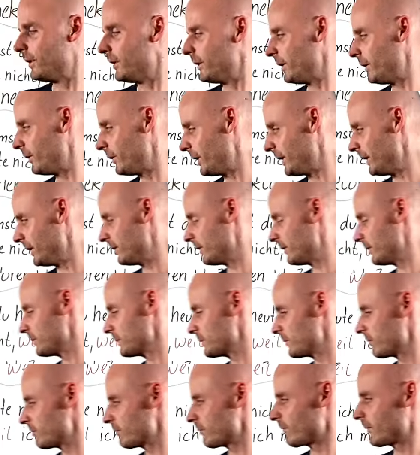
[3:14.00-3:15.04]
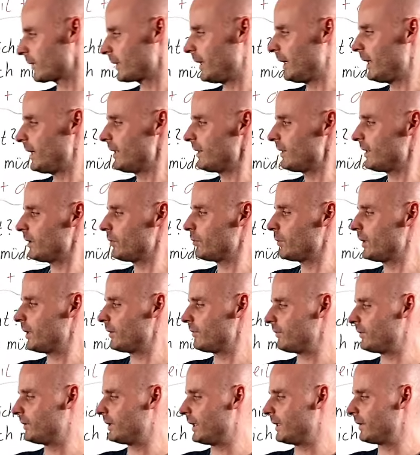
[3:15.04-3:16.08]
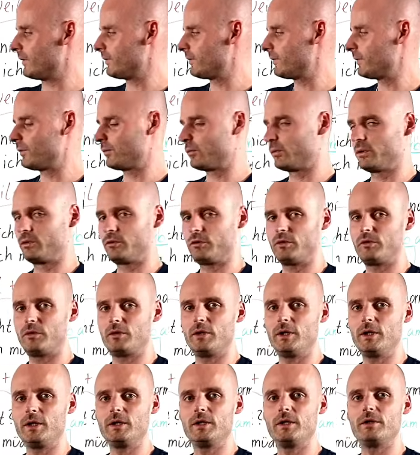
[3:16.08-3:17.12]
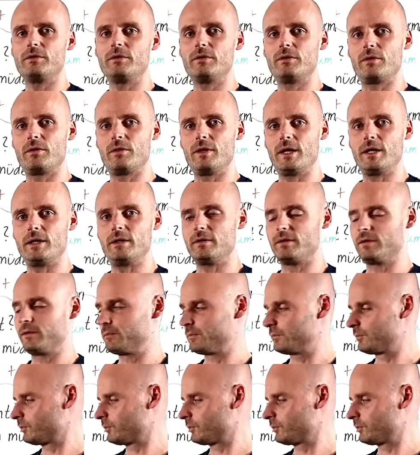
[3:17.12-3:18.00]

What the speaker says: All right. And then we have das, which is in English that.